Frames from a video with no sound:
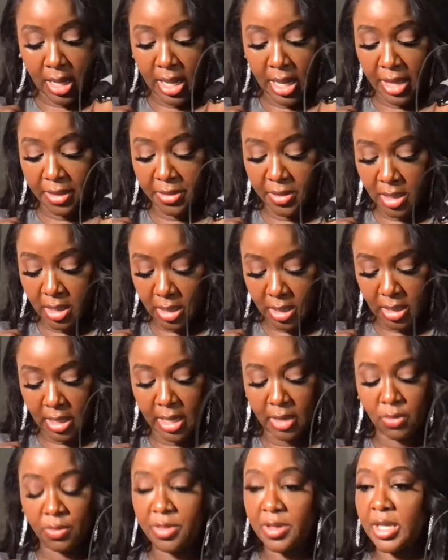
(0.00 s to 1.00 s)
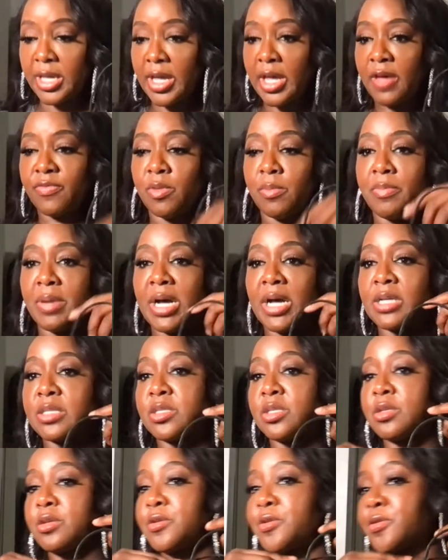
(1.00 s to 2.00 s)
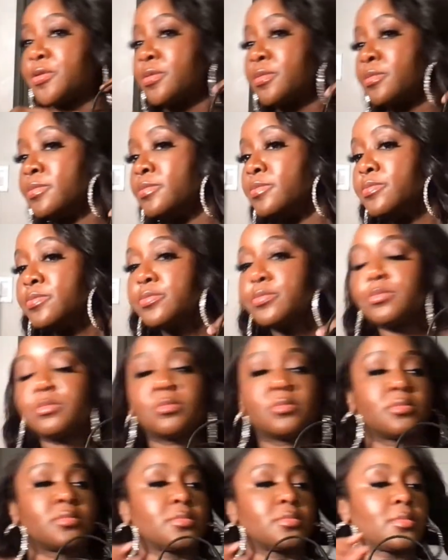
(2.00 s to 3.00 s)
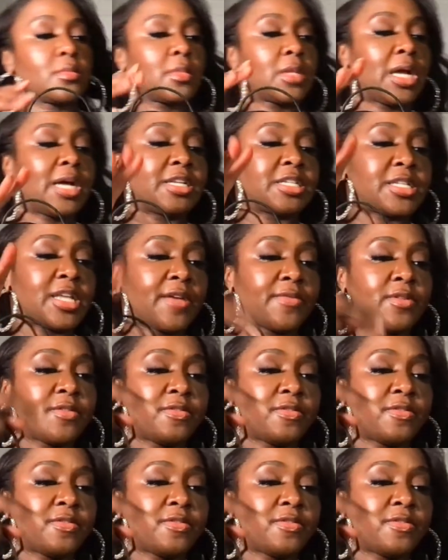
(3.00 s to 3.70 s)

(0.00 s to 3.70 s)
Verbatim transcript: I think, I don't think I have the box here. I just have the